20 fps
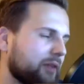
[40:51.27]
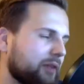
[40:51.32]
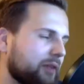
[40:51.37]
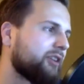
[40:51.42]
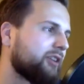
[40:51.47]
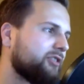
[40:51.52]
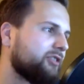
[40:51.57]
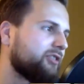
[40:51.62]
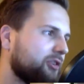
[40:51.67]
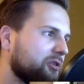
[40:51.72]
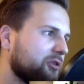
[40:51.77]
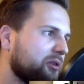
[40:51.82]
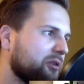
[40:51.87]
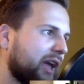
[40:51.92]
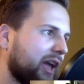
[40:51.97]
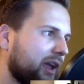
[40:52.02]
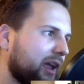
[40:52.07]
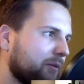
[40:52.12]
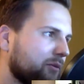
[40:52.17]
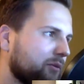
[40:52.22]
missed 2
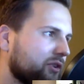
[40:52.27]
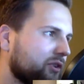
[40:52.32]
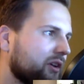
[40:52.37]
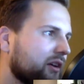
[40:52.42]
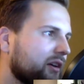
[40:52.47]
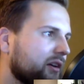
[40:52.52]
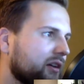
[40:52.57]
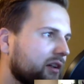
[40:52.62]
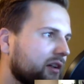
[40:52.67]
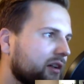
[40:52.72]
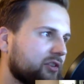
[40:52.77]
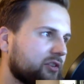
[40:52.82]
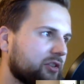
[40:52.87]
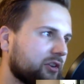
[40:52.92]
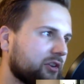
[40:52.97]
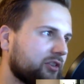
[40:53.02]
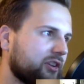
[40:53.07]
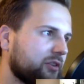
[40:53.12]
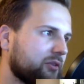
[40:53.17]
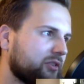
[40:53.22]
games. He has
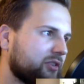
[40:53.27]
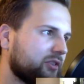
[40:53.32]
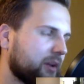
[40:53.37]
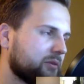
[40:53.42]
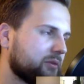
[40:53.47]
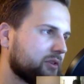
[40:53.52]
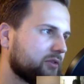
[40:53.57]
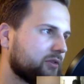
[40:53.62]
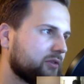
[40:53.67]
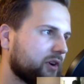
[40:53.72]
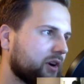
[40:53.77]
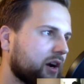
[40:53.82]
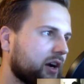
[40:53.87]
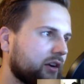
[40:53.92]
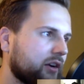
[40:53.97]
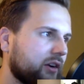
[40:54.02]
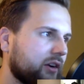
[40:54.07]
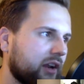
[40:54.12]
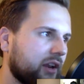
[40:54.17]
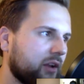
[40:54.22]
13 receptions for
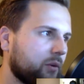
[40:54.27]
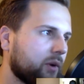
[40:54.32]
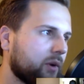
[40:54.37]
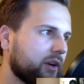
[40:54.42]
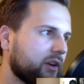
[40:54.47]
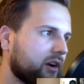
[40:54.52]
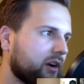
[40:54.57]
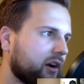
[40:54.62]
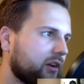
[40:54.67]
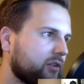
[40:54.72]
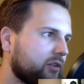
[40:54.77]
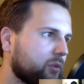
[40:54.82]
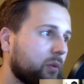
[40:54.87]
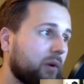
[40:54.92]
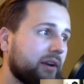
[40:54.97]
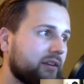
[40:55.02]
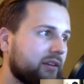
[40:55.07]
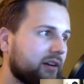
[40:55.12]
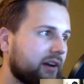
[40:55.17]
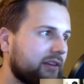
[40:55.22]
181 yards,
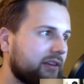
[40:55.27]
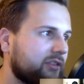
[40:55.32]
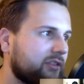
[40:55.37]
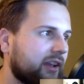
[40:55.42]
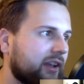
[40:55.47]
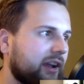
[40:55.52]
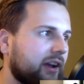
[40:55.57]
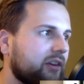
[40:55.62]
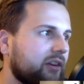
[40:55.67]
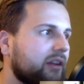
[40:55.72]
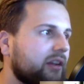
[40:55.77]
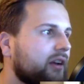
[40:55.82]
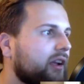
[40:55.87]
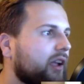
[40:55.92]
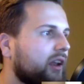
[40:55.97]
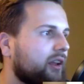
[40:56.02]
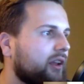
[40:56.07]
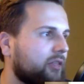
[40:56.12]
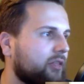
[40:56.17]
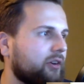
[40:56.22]
1 touchdown,
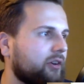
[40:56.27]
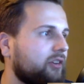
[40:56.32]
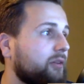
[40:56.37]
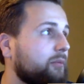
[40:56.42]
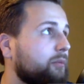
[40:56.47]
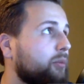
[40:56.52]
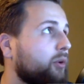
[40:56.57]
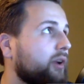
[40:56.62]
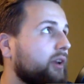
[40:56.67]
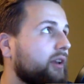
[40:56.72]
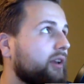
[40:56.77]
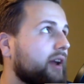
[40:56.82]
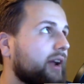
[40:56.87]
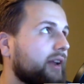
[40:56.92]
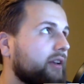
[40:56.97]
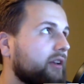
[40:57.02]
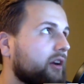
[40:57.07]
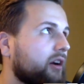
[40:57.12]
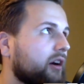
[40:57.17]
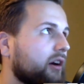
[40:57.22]
and a
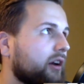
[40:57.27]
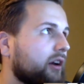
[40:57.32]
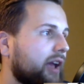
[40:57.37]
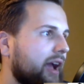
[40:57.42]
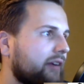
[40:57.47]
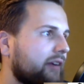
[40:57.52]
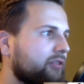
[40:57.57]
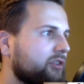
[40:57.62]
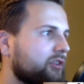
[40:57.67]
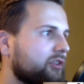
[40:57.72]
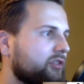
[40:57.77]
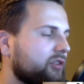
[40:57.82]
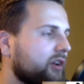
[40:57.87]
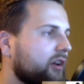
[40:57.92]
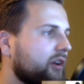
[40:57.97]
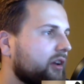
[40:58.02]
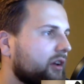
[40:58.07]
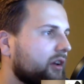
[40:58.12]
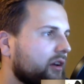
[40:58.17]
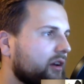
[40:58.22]
13.9 yard average
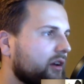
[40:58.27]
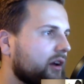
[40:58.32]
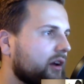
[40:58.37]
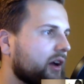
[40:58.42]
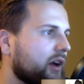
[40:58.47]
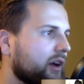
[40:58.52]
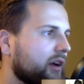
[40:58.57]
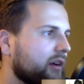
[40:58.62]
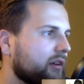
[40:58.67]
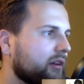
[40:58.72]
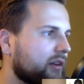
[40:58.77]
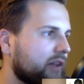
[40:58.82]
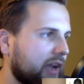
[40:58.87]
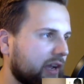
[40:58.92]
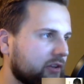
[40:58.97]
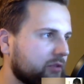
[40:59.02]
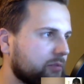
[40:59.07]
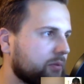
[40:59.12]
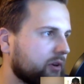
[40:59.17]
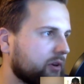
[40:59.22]

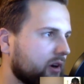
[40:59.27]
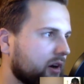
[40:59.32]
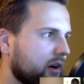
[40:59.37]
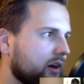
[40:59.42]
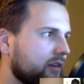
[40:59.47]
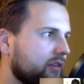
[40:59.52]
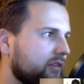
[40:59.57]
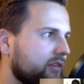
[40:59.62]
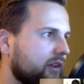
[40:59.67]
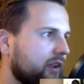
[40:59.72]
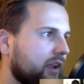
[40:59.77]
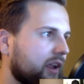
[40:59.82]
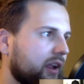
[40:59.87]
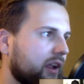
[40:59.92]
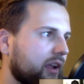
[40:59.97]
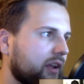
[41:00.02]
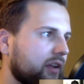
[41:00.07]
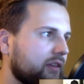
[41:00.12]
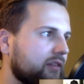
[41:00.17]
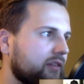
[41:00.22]
catch per yards.
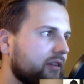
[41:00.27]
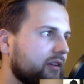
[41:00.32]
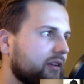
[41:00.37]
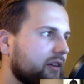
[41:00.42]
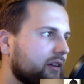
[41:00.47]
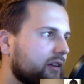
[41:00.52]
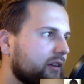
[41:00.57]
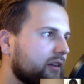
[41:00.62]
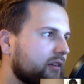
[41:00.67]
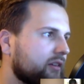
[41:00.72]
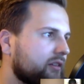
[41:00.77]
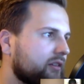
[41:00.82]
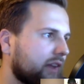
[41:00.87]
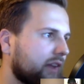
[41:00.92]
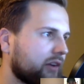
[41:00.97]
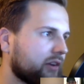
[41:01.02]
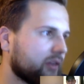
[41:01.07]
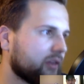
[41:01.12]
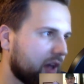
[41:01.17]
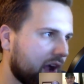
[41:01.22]
And
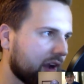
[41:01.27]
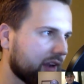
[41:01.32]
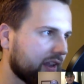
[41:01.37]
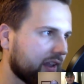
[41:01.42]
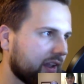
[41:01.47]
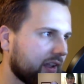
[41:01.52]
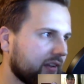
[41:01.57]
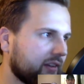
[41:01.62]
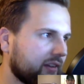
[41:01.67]
Tyler Lockett